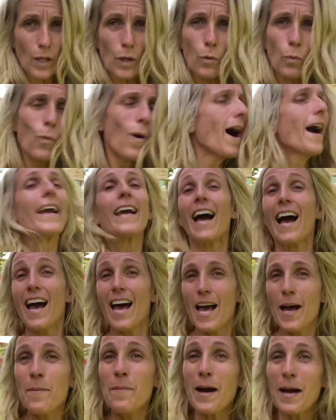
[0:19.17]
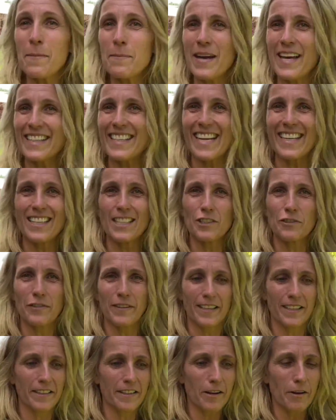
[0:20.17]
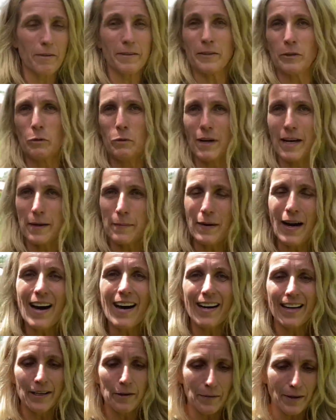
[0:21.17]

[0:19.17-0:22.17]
why am I making this video and who am I?